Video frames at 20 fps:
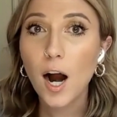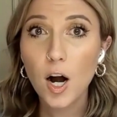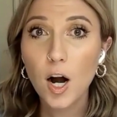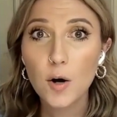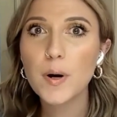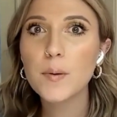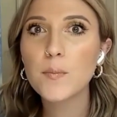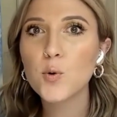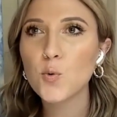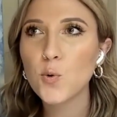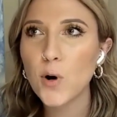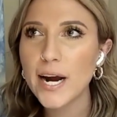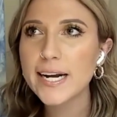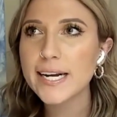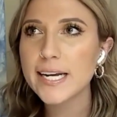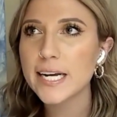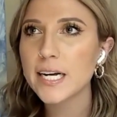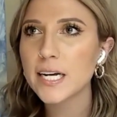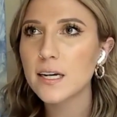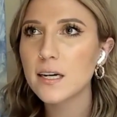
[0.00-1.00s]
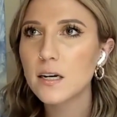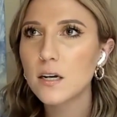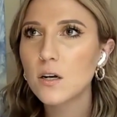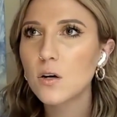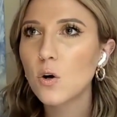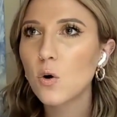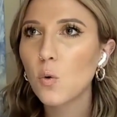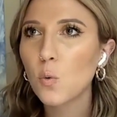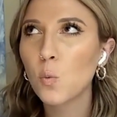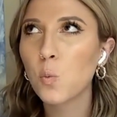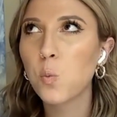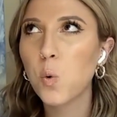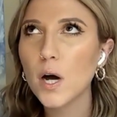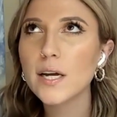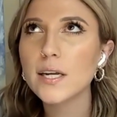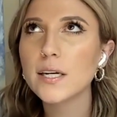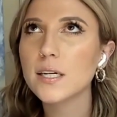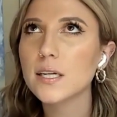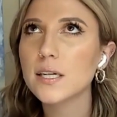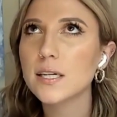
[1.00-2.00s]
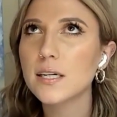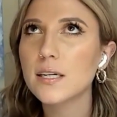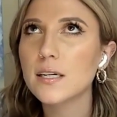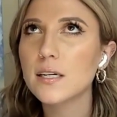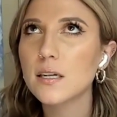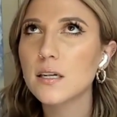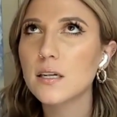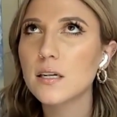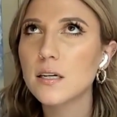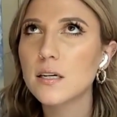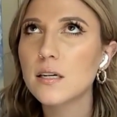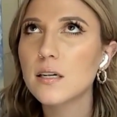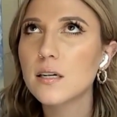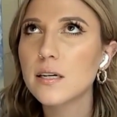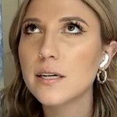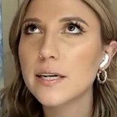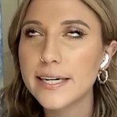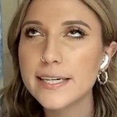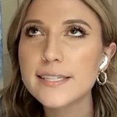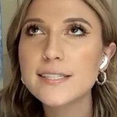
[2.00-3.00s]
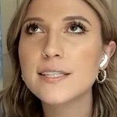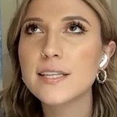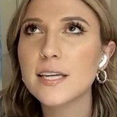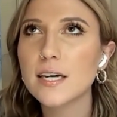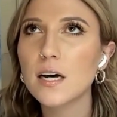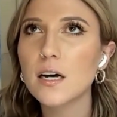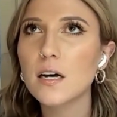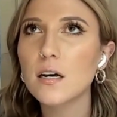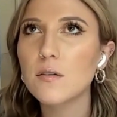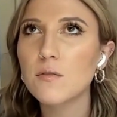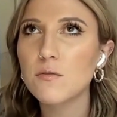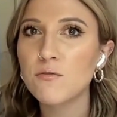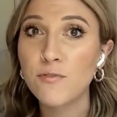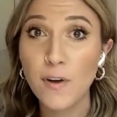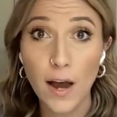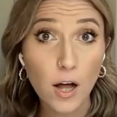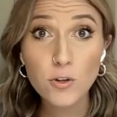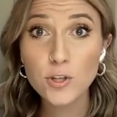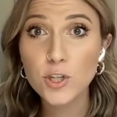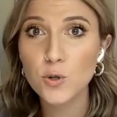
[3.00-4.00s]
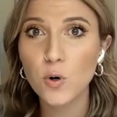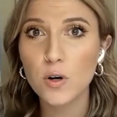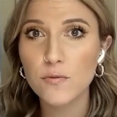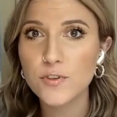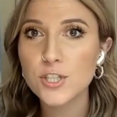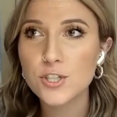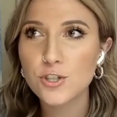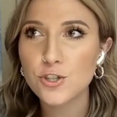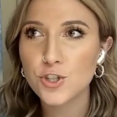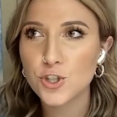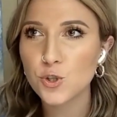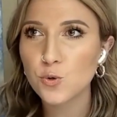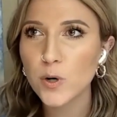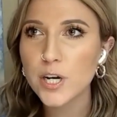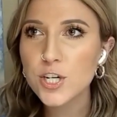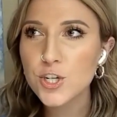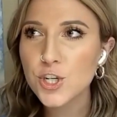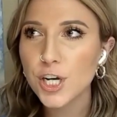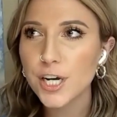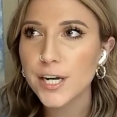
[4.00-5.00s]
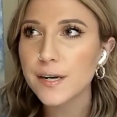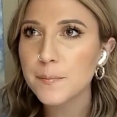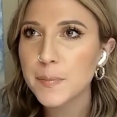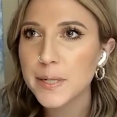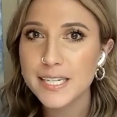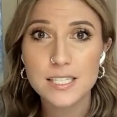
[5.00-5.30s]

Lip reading: I remember writing, what is the value of this situation?